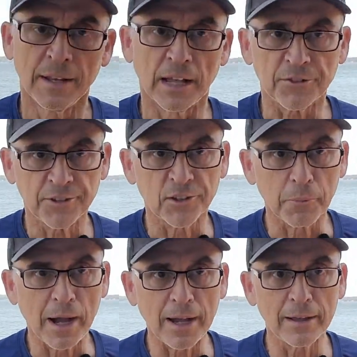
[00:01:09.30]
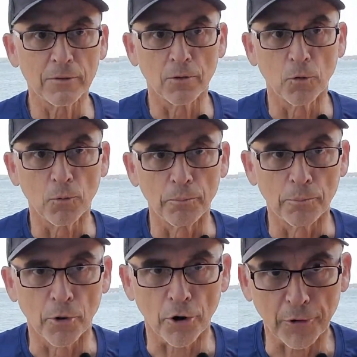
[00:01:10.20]
Now, since my
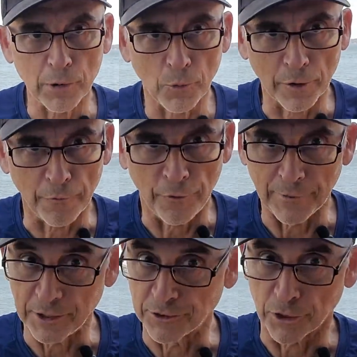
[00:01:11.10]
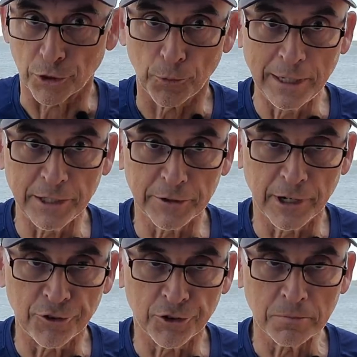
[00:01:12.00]
Mercury 150 is a 3-liter
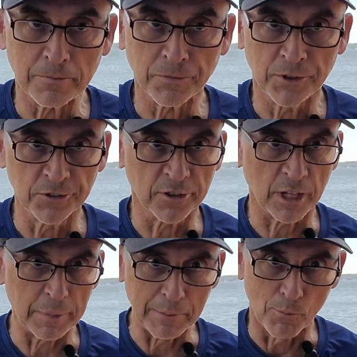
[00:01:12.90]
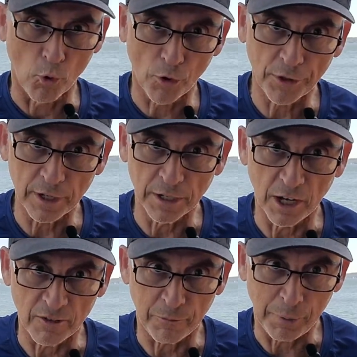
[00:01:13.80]
engine, this is going to be more than
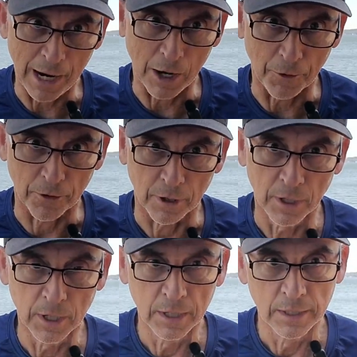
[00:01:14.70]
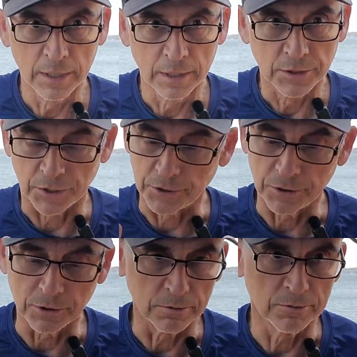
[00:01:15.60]
enough power
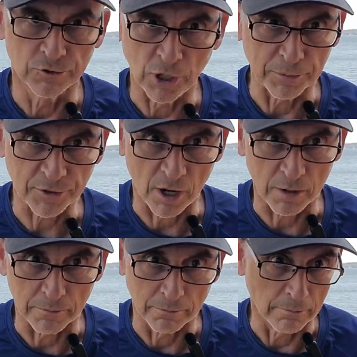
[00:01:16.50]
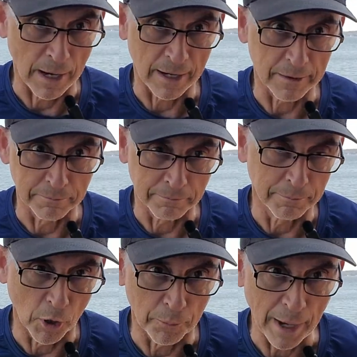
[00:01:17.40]
to jumpstart my
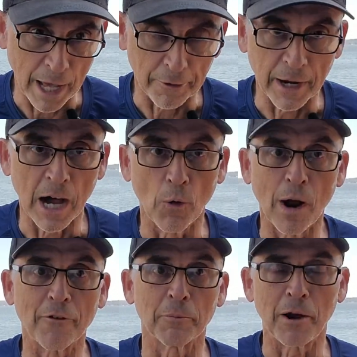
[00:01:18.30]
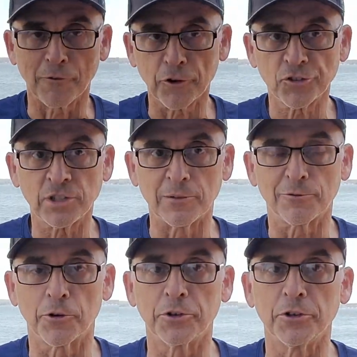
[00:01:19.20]
boat battery. However, my first tip
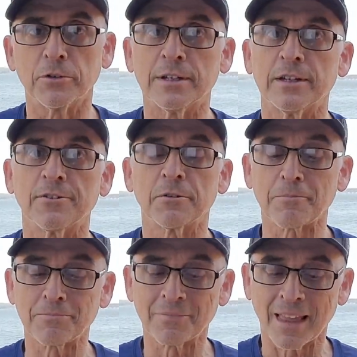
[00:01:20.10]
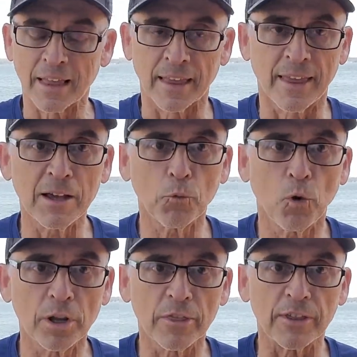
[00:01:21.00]
for you is get
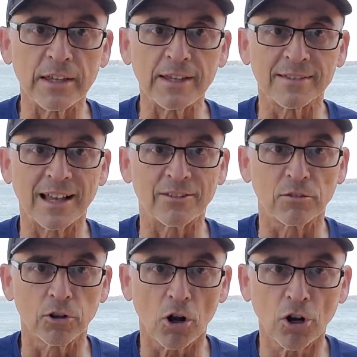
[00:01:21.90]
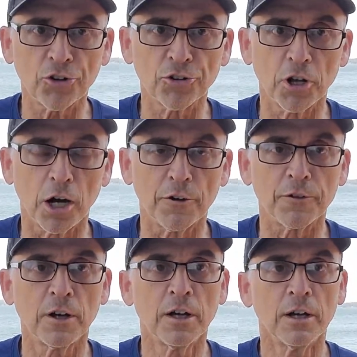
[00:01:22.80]
one of these that's large enough